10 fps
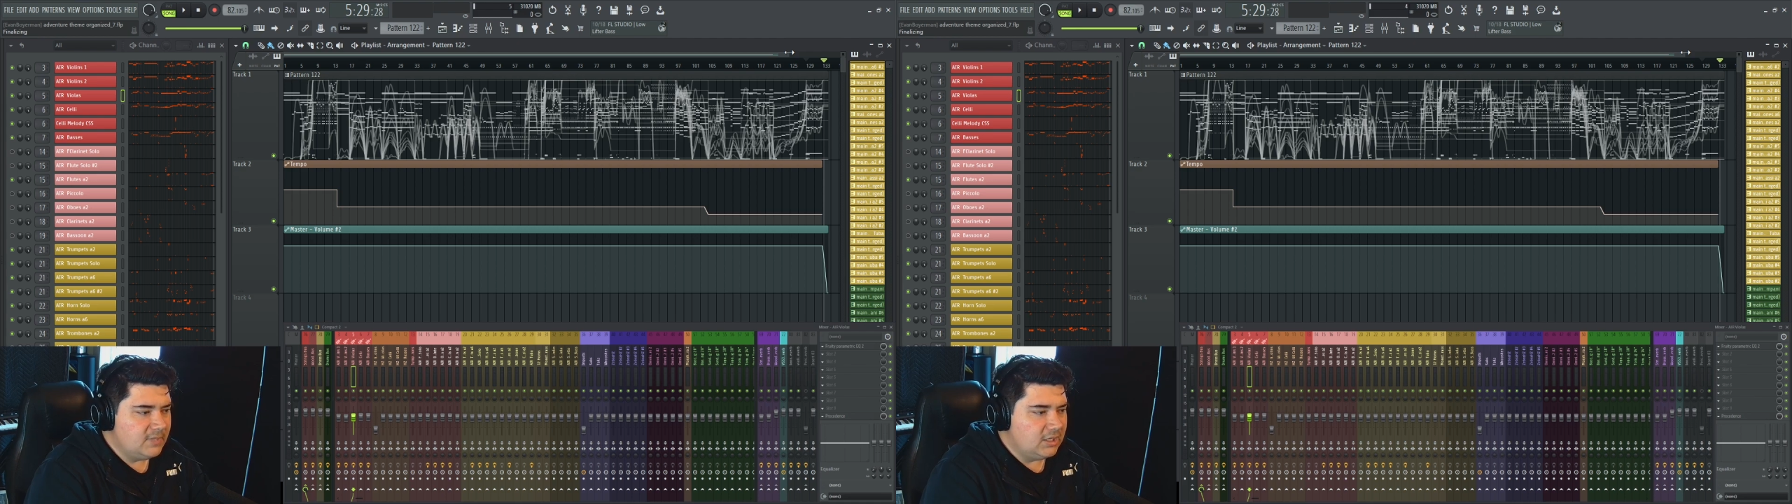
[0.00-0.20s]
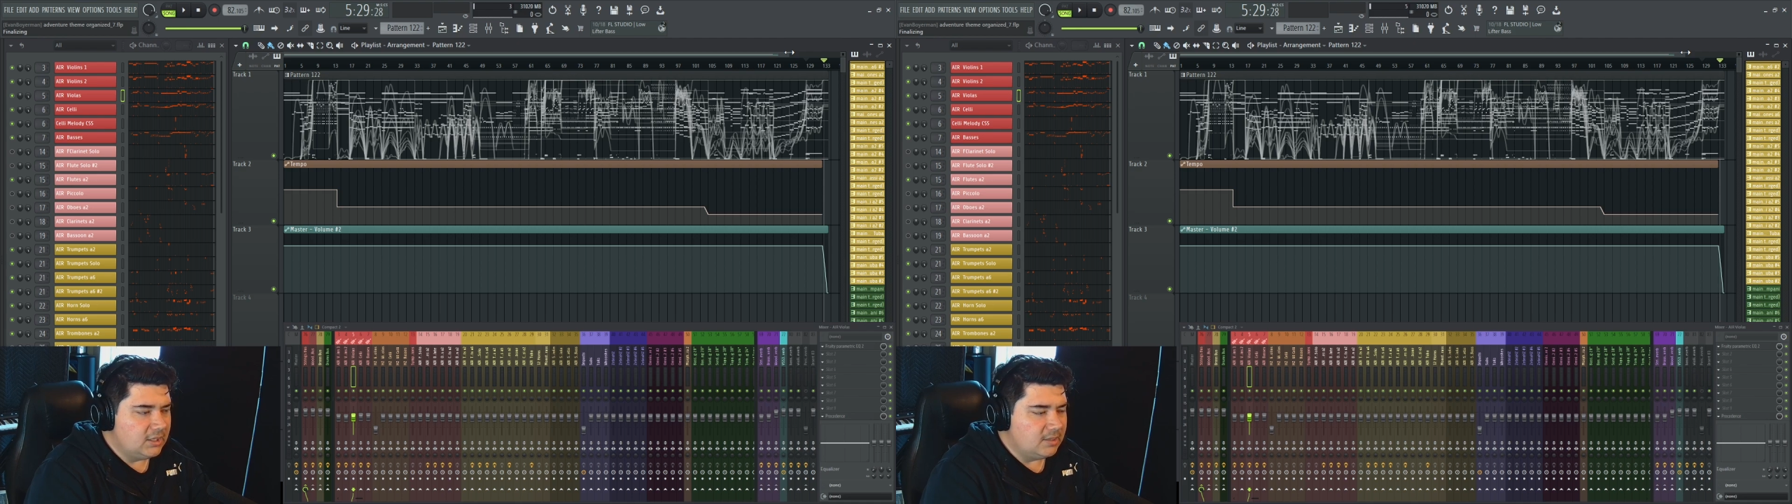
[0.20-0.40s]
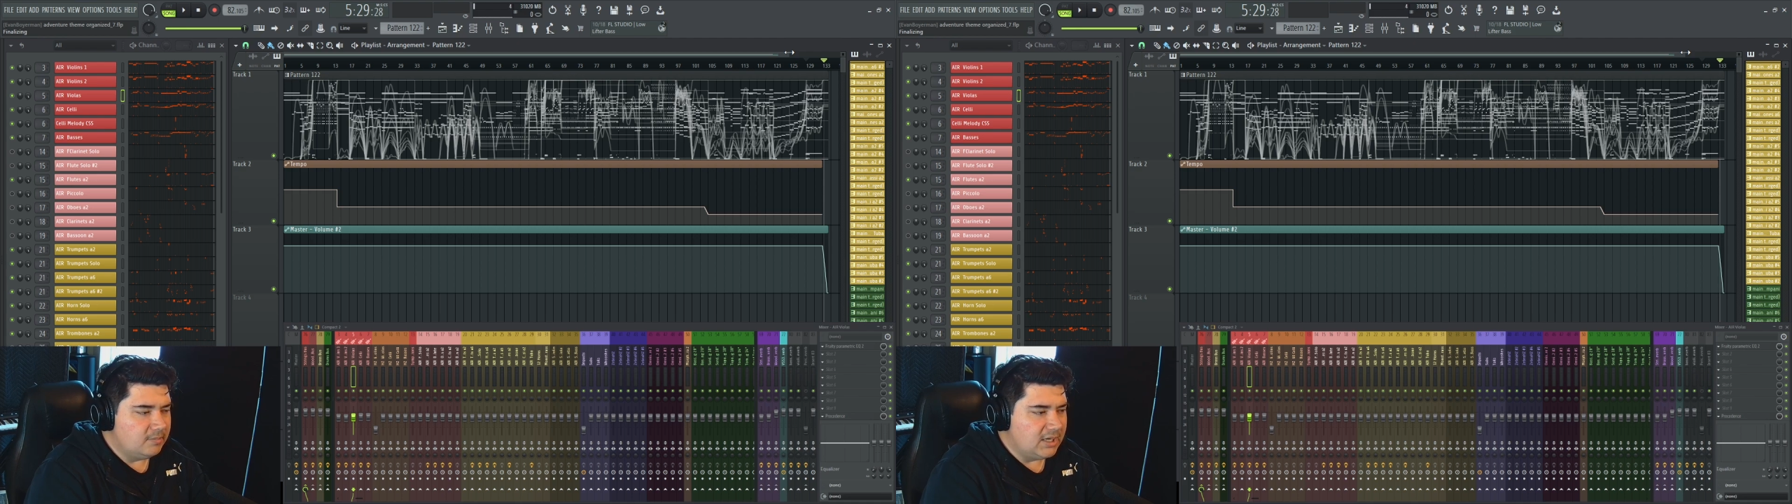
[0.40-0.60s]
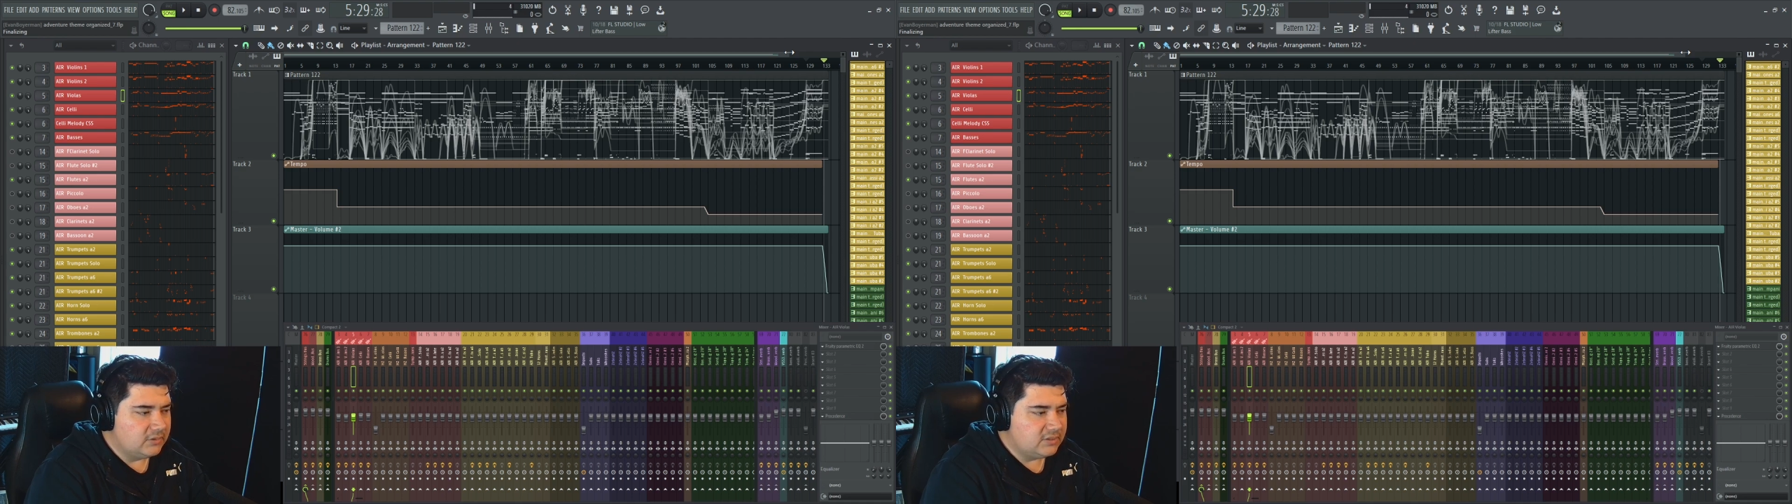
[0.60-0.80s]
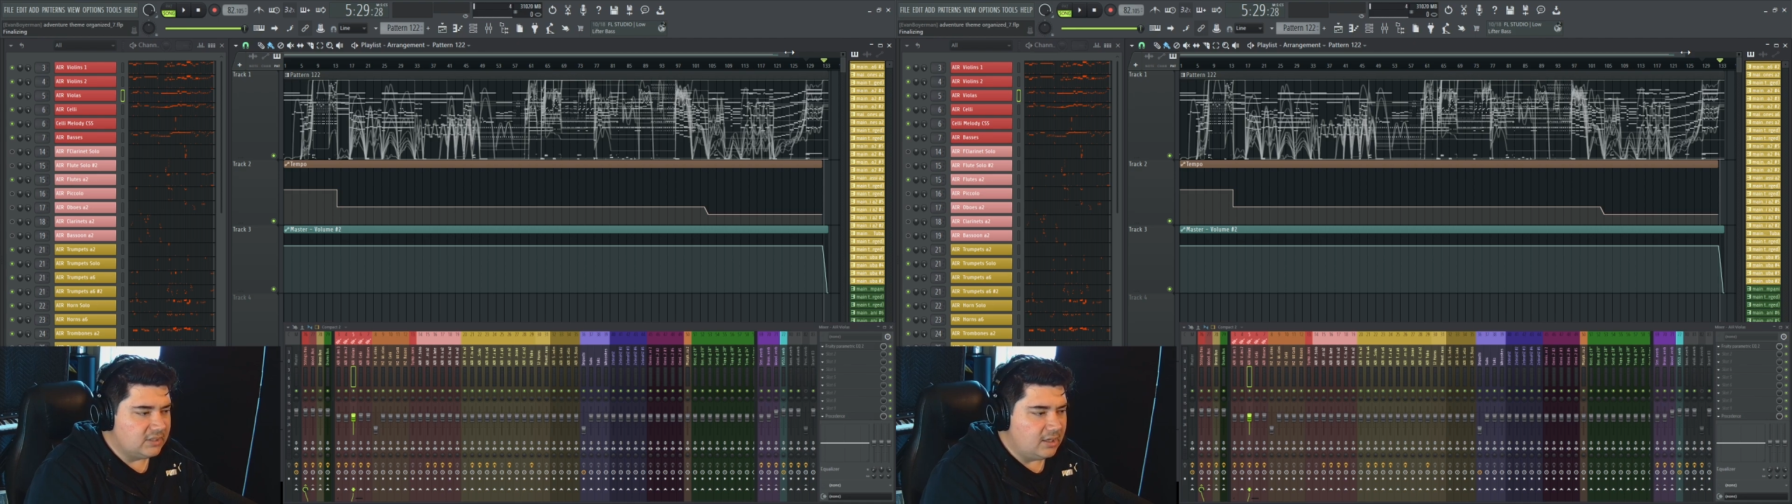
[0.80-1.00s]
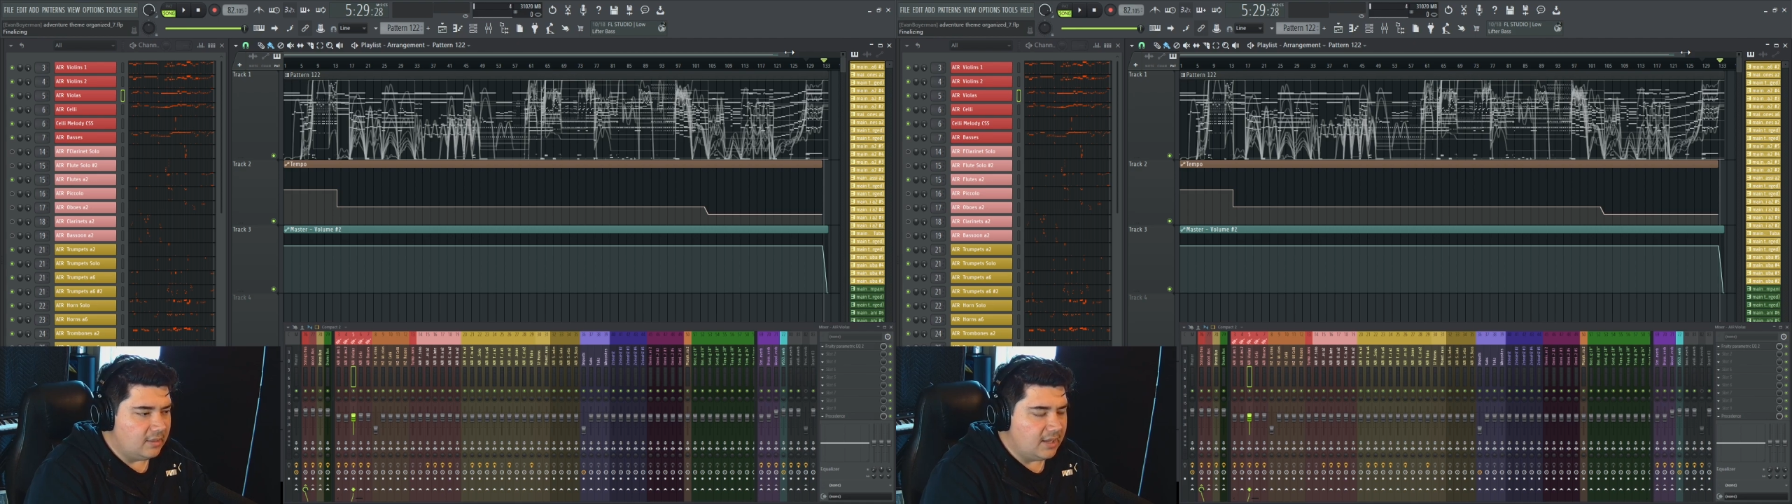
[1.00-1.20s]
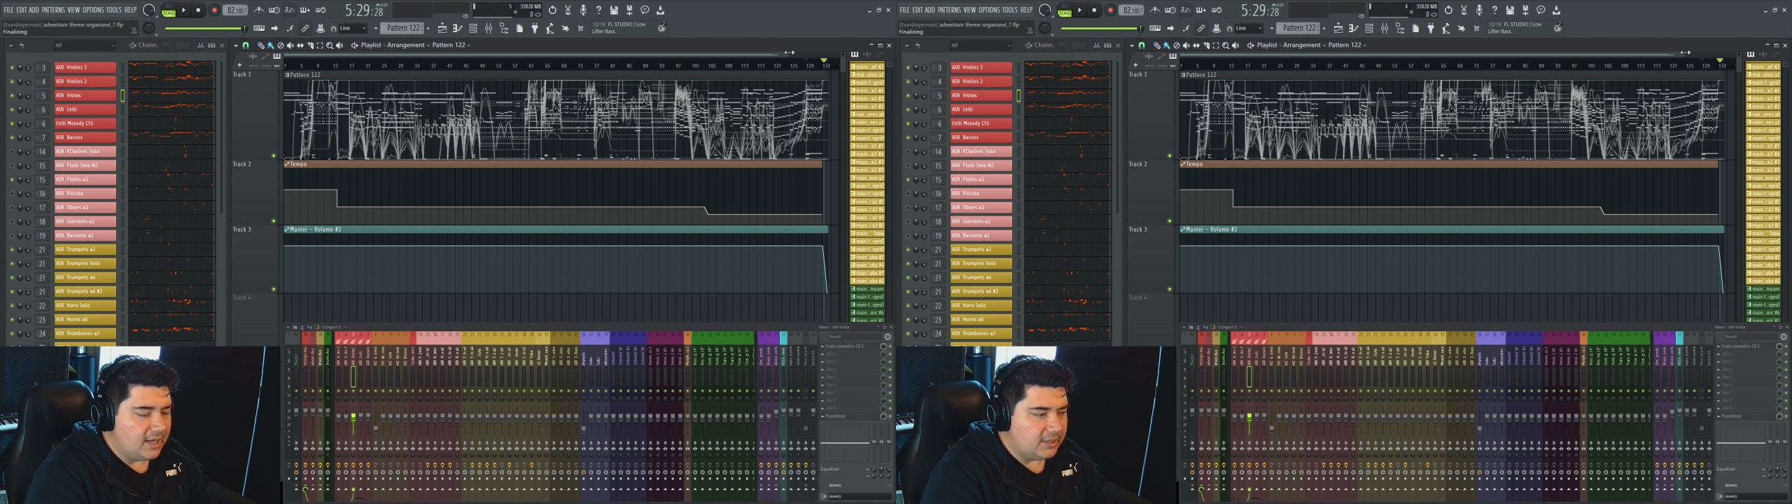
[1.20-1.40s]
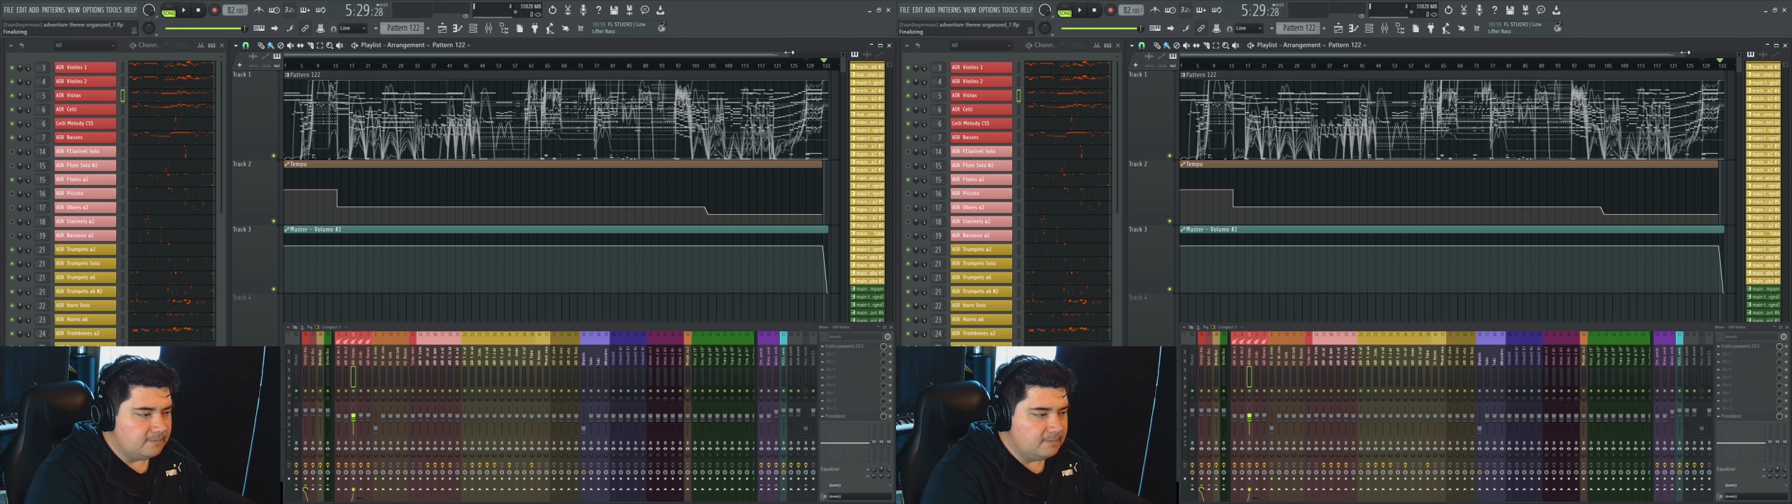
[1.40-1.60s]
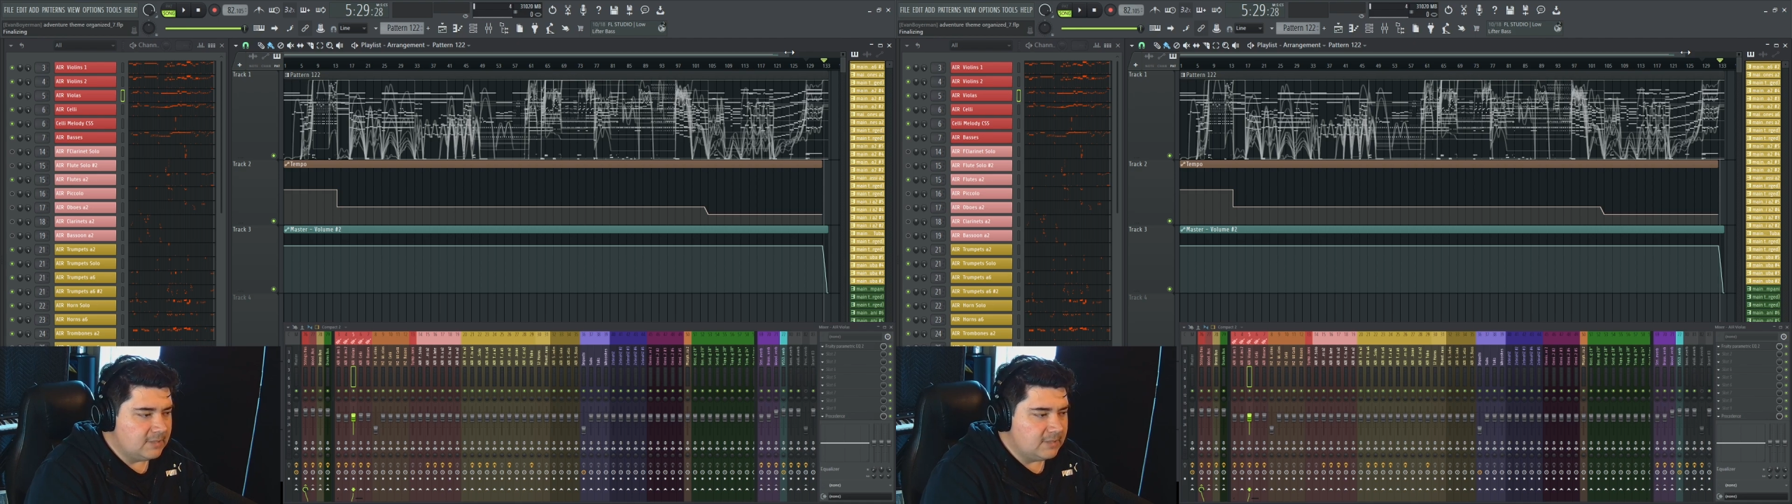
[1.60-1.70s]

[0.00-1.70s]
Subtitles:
But outside of that,